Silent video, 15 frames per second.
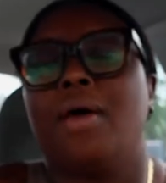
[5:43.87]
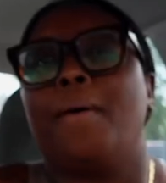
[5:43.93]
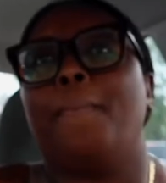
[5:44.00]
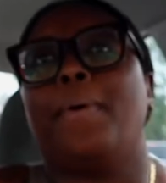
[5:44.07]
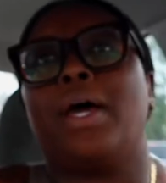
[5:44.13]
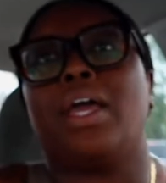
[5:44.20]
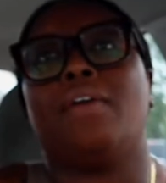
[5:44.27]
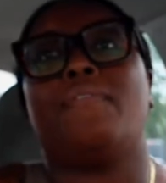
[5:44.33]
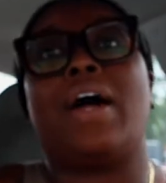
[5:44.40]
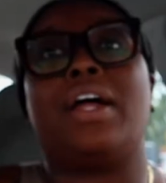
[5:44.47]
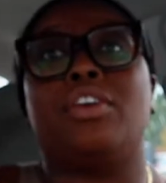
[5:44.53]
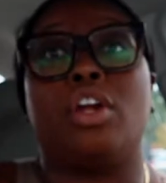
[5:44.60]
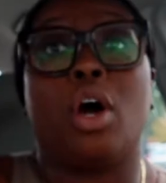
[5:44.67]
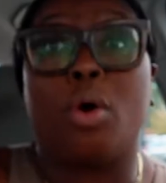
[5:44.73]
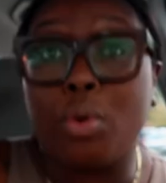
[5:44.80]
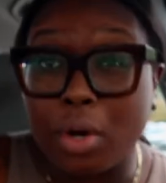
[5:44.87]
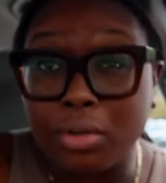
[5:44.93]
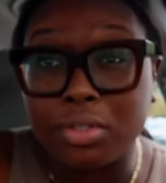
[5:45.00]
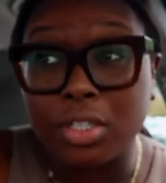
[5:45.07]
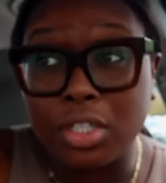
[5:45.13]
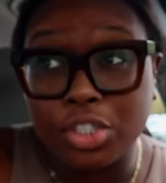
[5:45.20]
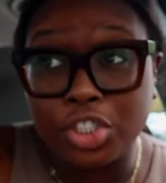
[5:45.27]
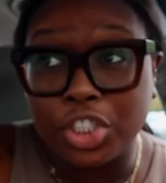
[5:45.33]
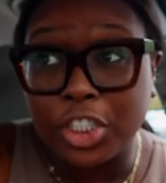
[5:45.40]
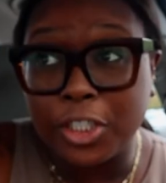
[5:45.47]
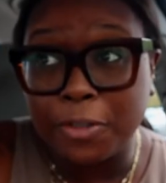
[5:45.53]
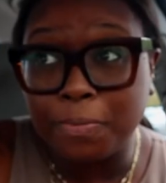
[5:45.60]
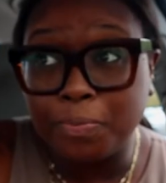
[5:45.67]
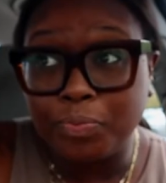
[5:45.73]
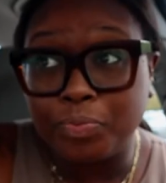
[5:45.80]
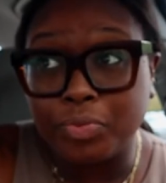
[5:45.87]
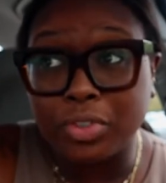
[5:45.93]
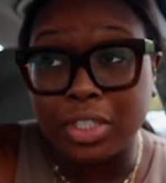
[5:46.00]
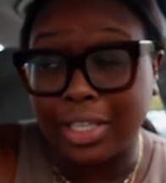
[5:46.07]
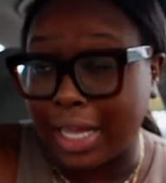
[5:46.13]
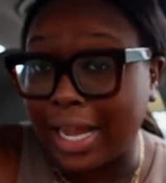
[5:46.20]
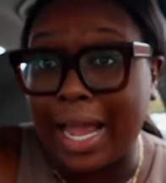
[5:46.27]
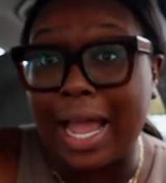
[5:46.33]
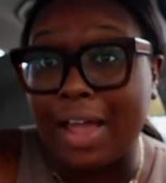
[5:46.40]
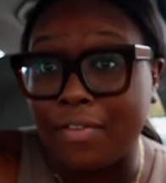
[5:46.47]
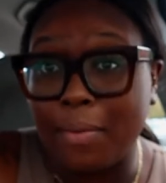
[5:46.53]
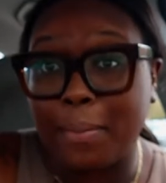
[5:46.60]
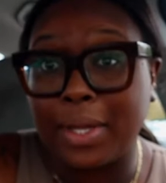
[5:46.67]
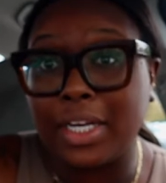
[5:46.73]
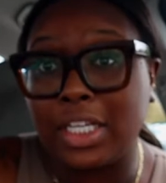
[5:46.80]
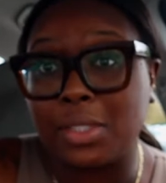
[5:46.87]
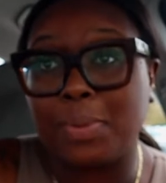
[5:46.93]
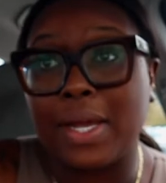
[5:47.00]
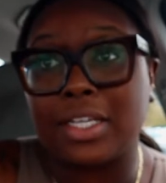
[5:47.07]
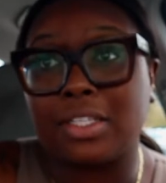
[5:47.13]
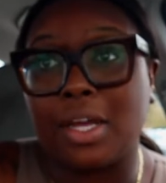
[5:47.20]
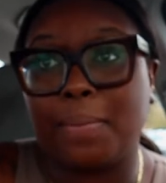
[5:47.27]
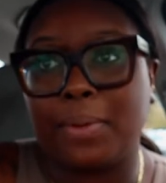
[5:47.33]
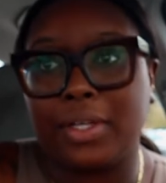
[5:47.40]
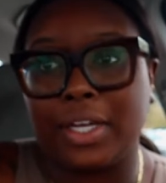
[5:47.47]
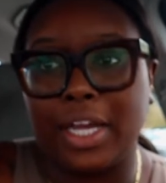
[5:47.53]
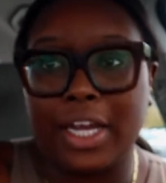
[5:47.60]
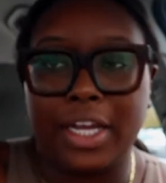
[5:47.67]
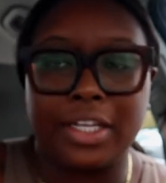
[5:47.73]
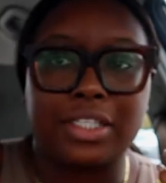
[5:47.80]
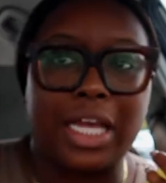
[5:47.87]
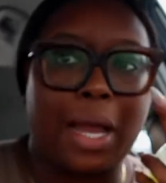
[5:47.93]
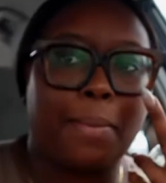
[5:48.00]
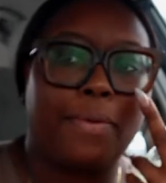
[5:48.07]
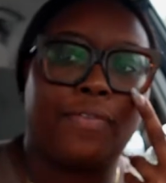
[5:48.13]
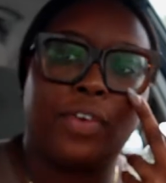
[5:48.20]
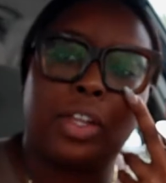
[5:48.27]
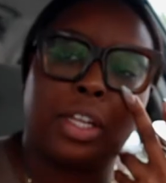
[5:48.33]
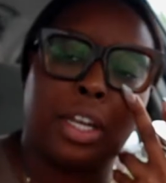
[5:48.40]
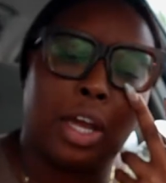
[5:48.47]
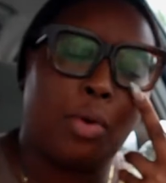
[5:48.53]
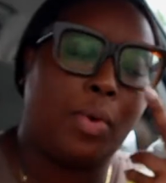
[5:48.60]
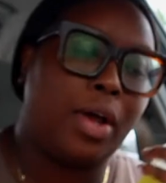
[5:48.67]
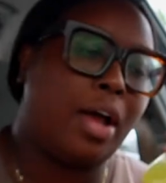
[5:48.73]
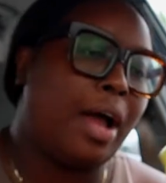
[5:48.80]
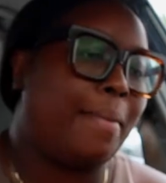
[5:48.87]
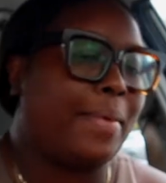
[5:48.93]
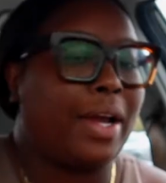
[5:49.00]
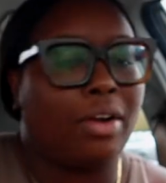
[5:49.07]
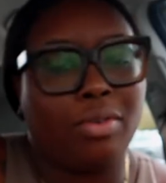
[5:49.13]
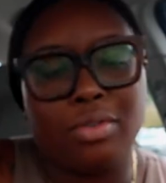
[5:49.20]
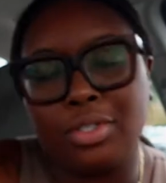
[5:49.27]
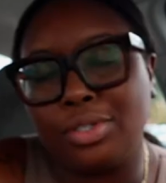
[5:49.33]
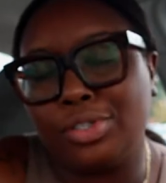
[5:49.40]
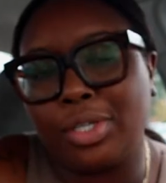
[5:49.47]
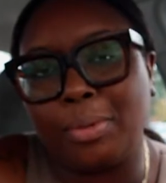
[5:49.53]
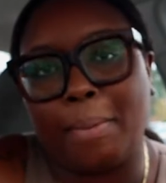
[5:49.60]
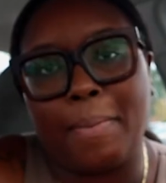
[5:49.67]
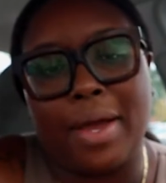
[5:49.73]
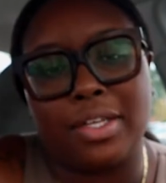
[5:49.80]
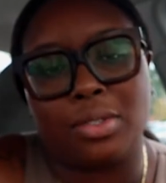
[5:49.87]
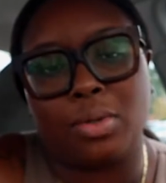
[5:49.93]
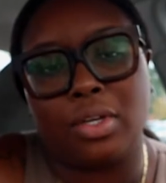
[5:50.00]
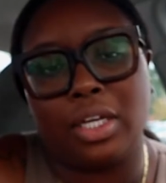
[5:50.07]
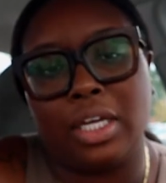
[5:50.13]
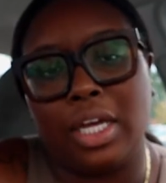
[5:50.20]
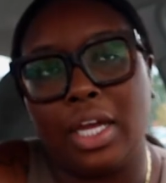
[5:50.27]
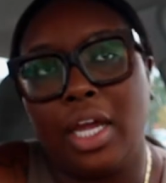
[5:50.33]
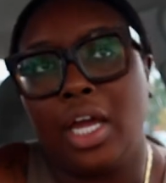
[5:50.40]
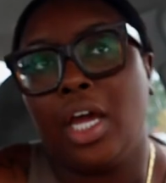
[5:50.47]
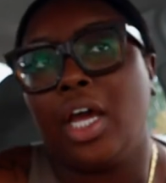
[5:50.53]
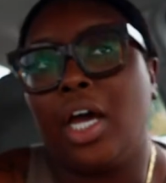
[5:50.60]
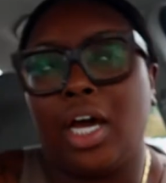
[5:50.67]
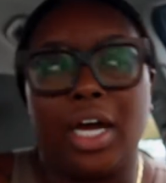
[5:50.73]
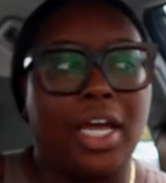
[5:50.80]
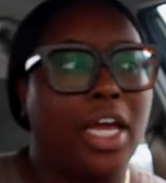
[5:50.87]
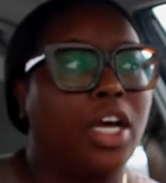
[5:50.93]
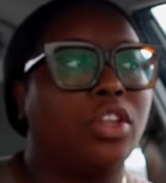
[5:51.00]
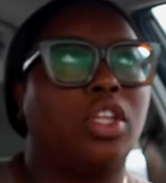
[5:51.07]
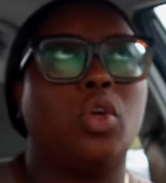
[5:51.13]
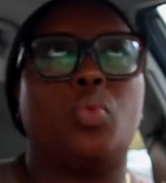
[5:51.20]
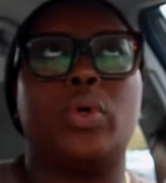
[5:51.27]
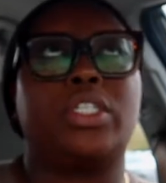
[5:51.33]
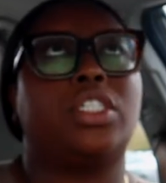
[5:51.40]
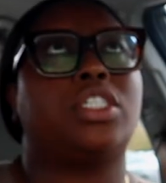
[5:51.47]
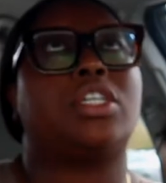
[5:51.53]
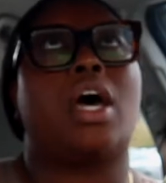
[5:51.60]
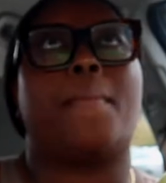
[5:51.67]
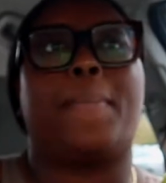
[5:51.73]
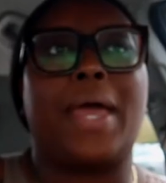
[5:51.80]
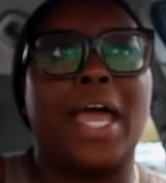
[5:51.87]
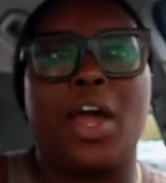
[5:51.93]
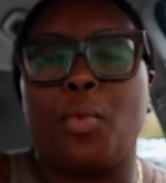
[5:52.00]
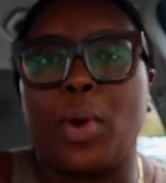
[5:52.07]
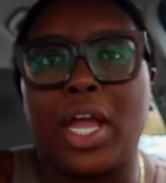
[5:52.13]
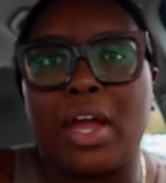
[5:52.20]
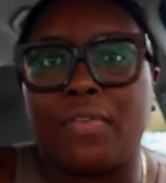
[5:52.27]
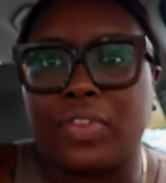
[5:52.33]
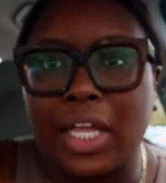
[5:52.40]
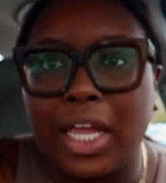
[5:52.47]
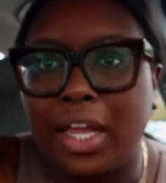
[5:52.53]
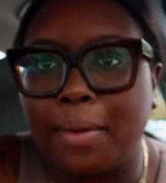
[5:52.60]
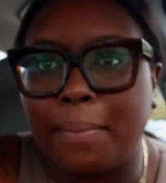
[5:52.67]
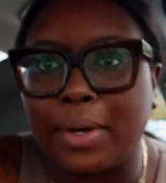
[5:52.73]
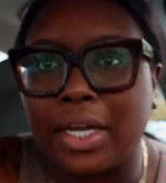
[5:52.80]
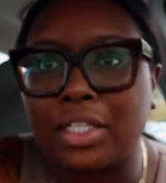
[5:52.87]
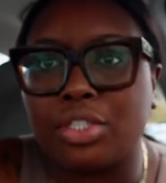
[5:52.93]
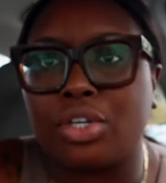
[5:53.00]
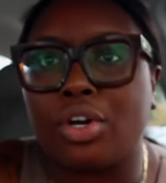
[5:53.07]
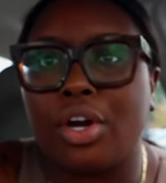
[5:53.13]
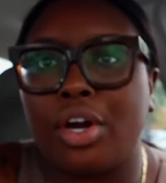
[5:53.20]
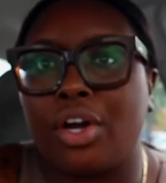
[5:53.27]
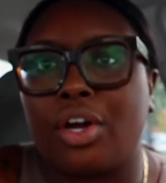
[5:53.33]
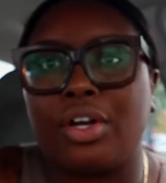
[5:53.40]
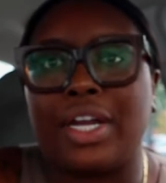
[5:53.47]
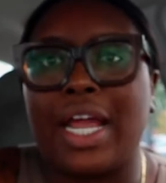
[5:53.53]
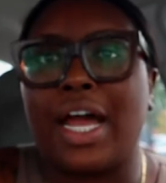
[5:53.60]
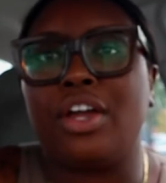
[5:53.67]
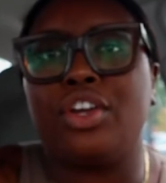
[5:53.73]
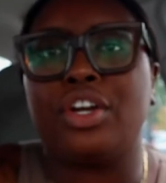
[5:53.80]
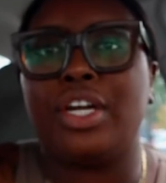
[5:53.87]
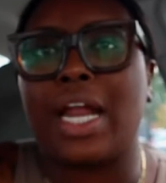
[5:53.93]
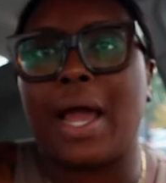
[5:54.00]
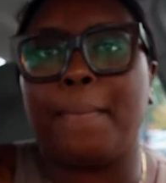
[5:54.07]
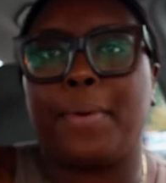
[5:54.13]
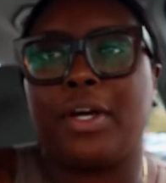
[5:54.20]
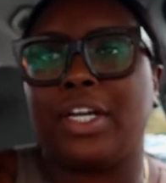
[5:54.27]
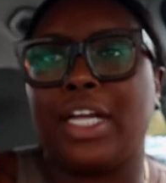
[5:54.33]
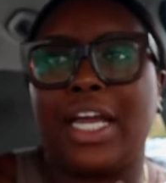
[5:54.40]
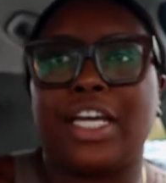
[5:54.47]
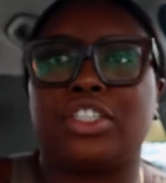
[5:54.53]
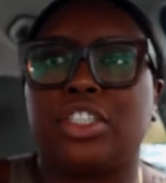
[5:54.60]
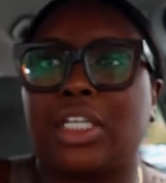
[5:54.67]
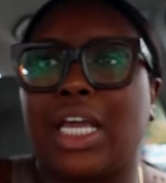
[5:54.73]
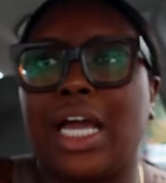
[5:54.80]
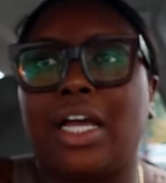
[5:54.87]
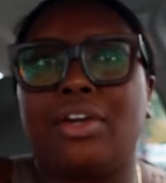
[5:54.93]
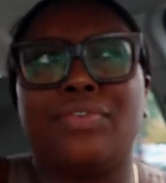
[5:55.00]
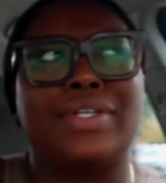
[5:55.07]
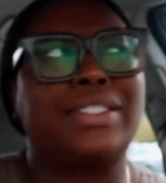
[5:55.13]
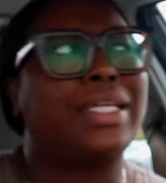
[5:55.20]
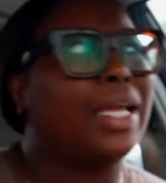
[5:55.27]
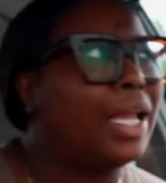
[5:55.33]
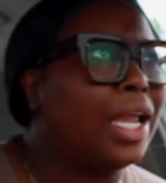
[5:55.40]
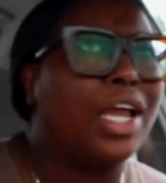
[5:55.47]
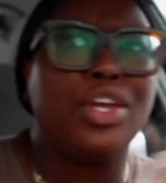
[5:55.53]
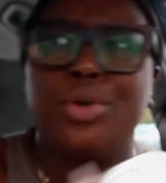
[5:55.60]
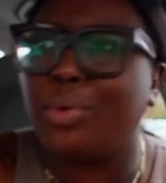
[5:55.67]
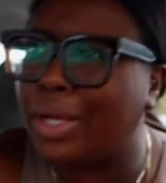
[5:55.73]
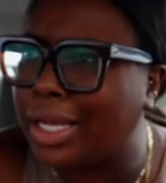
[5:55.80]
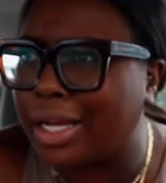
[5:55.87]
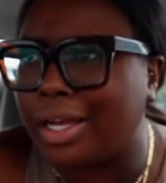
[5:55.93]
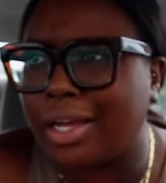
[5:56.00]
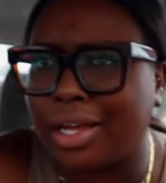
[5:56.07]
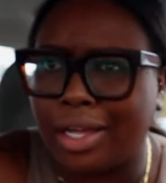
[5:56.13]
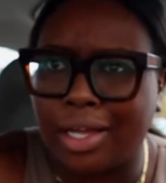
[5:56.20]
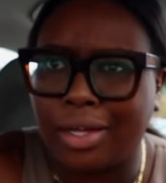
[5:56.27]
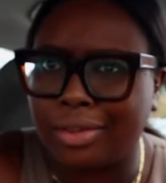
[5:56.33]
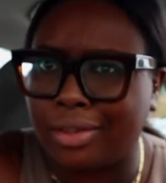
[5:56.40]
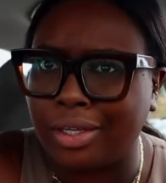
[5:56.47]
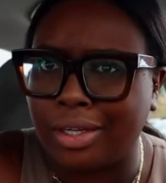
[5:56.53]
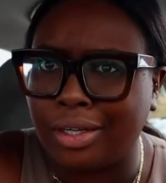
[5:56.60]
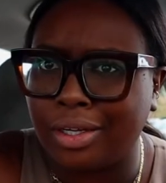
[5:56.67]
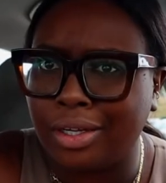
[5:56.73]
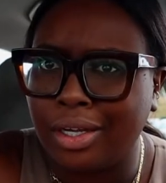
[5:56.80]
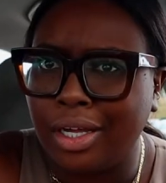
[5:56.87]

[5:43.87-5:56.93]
But if I don't go to the gym, like I haven't been these past couple of days, I'll be feeling like, well, I'm not going to the gym. I might as well eat unhealthy, uh, which is a bad way of thinking because, girl, now you're not burning extra calories and you eating unhealthy.